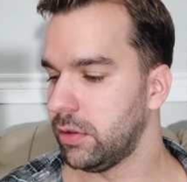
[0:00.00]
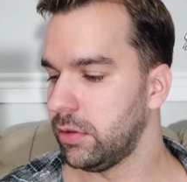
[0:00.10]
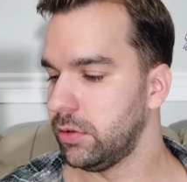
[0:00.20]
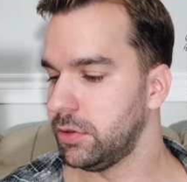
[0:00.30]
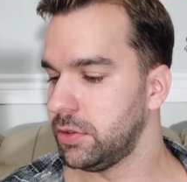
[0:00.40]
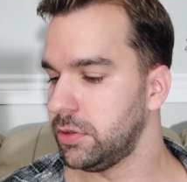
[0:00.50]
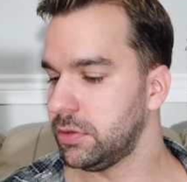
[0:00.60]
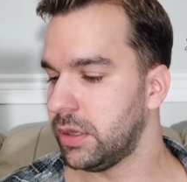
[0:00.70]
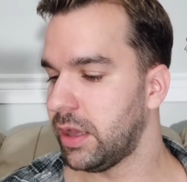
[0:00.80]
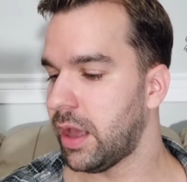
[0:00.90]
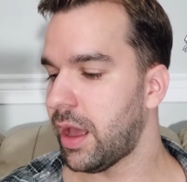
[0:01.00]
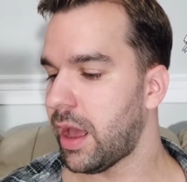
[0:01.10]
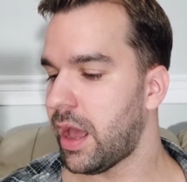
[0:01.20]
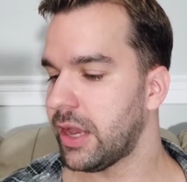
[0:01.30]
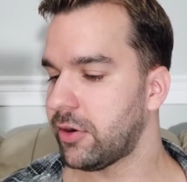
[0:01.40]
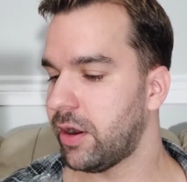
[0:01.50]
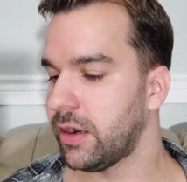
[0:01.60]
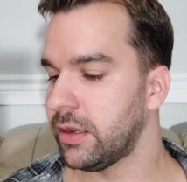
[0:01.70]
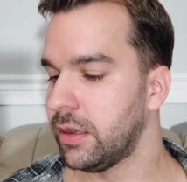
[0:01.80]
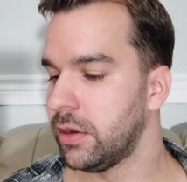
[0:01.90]
Lanoon,
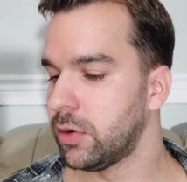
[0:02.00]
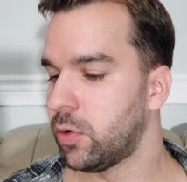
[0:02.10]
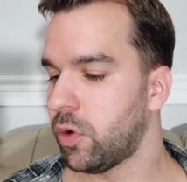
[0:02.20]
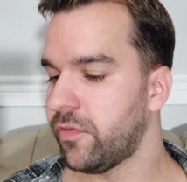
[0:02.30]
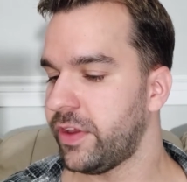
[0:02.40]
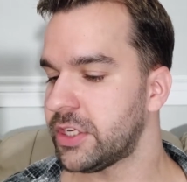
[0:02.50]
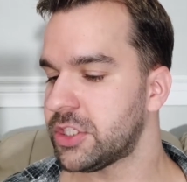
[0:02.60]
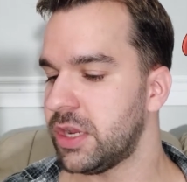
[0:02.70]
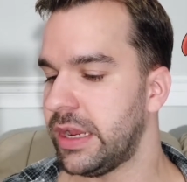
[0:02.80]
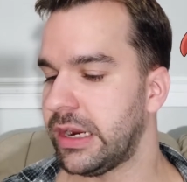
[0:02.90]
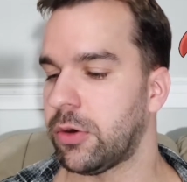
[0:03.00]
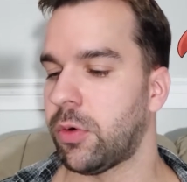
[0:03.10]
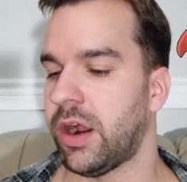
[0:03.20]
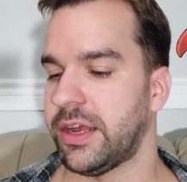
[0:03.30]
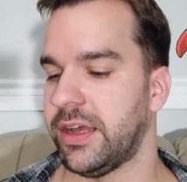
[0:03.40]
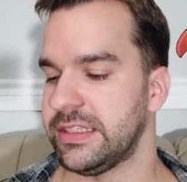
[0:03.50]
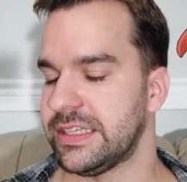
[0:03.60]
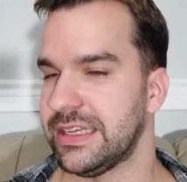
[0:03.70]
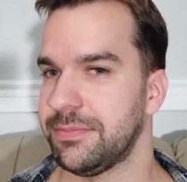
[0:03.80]
Aggron, Corphish, and Crawdont.